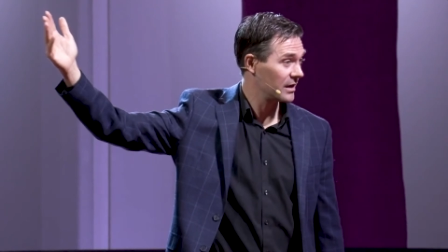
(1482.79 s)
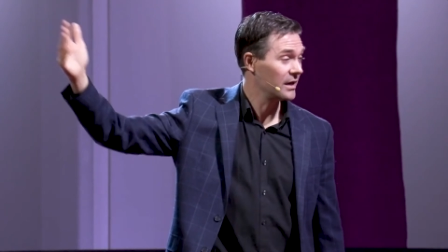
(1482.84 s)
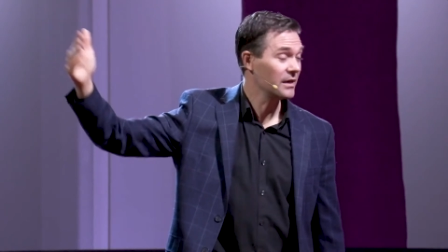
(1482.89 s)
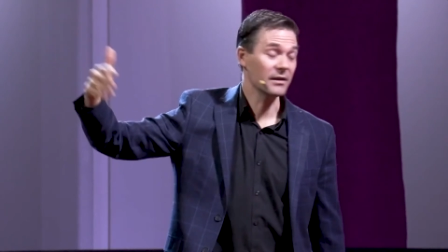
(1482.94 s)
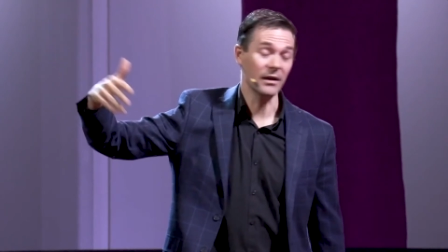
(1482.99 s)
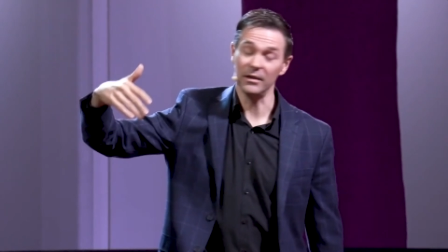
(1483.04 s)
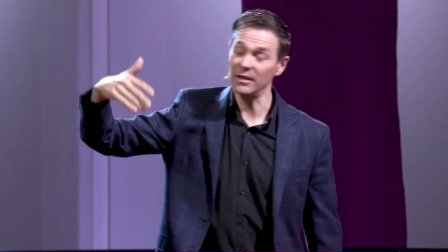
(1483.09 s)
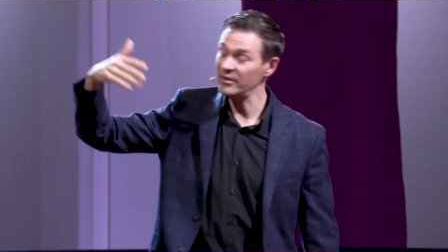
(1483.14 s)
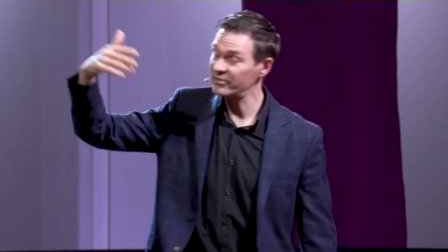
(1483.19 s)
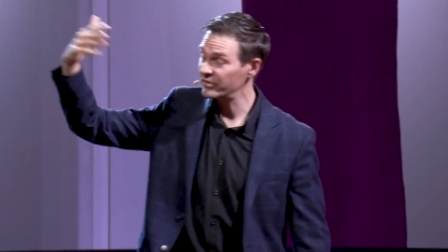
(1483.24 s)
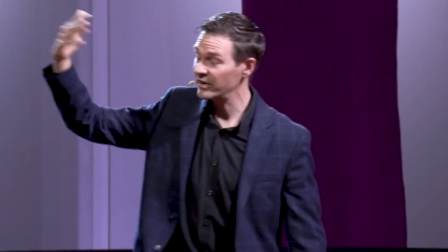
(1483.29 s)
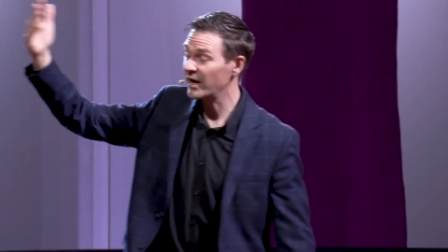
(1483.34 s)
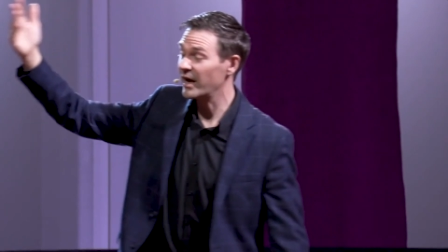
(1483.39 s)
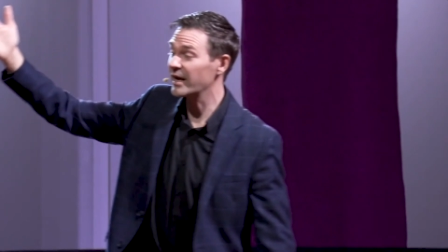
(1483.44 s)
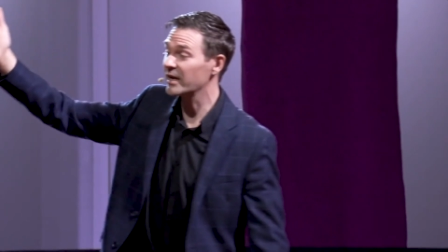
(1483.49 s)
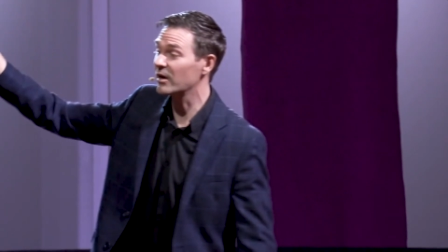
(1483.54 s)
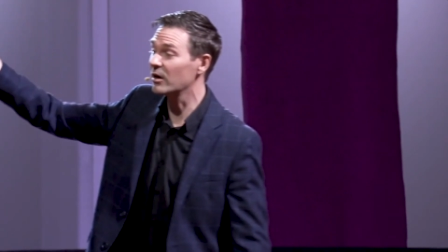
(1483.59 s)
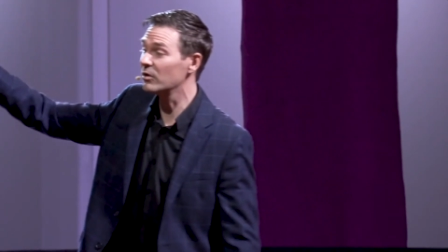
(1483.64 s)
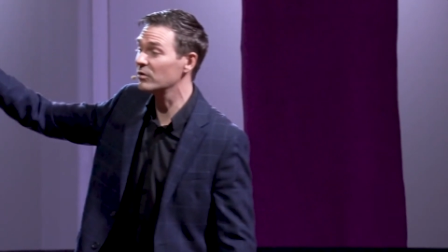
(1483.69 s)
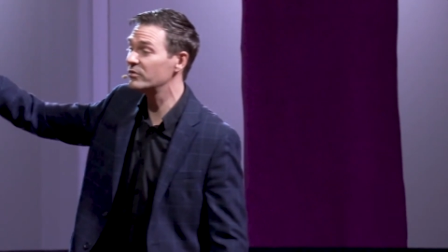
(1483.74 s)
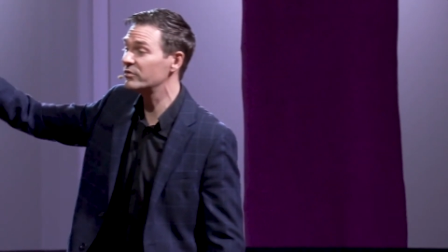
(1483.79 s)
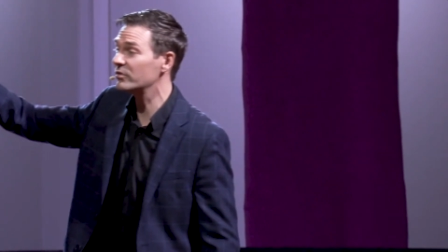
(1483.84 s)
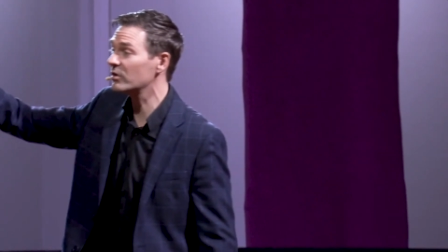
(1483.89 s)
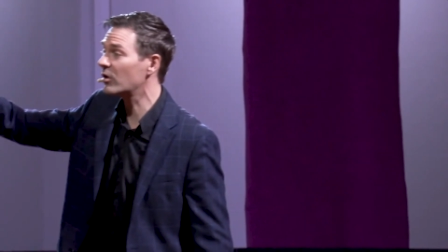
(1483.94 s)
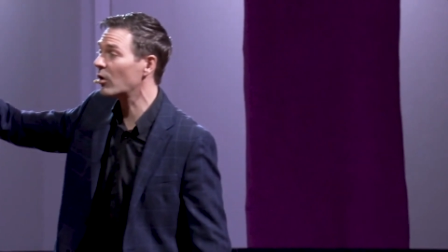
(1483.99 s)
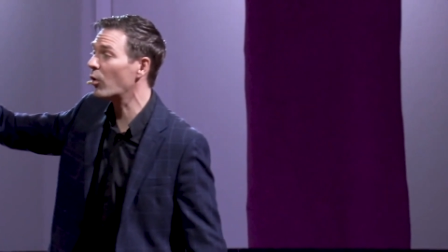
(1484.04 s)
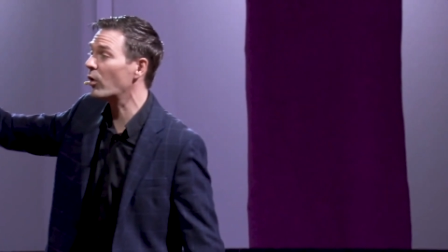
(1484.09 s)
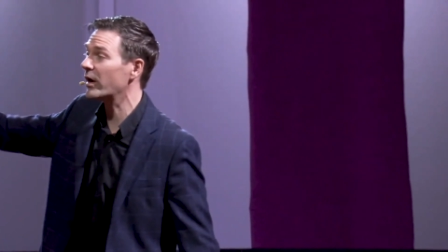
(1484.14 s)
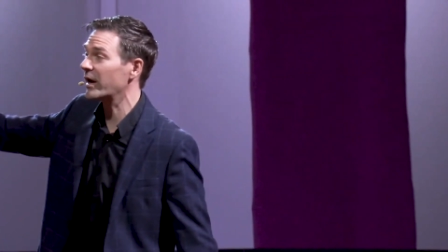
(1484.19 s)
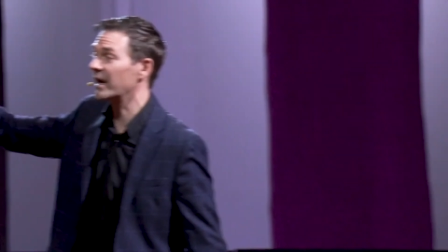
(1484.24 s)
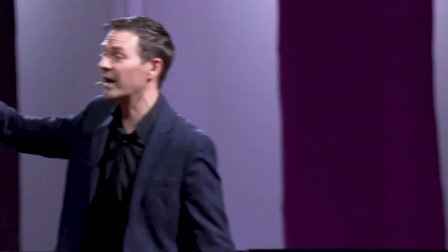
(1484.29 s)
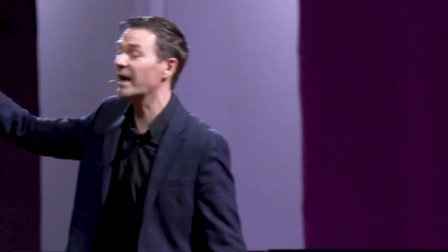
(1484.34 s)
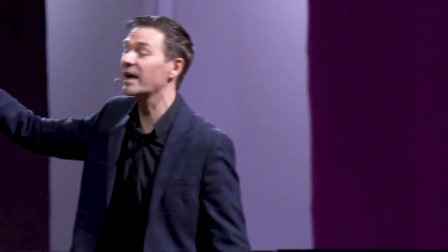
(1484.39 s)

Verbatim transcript: now let's say i go to court and i